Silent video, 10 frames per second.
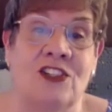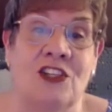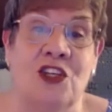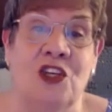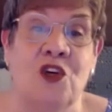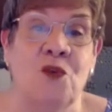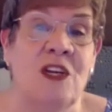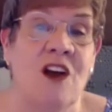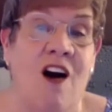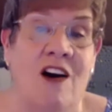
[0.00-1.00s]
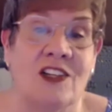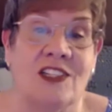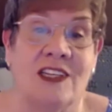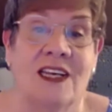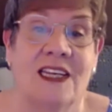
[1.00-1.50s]
"The human heart
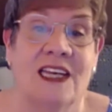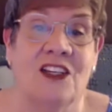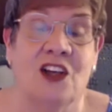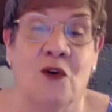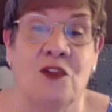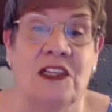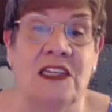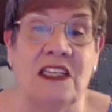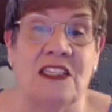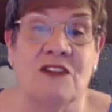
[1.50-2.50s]
can go the lengths of